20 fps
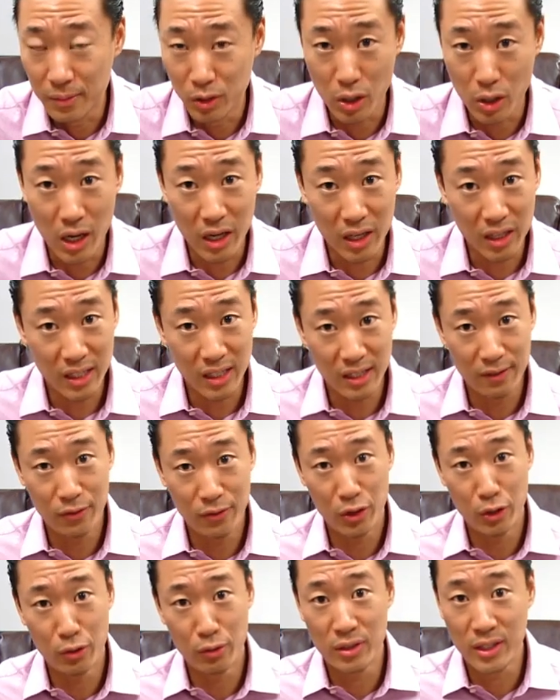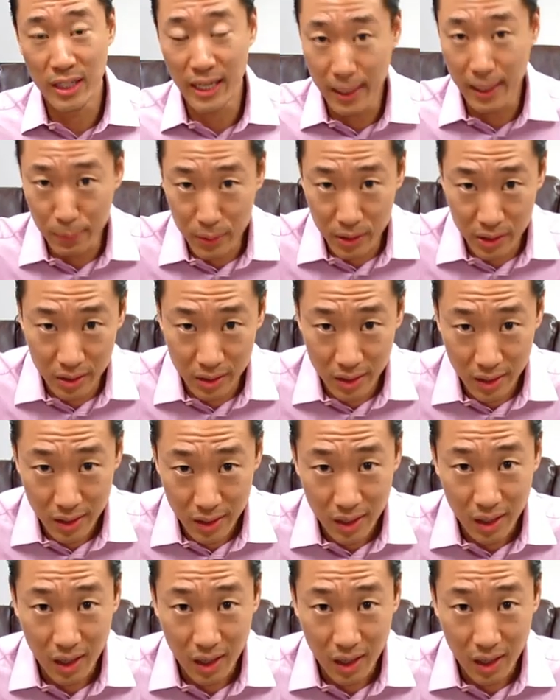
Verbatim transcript: So I'm going to give you tips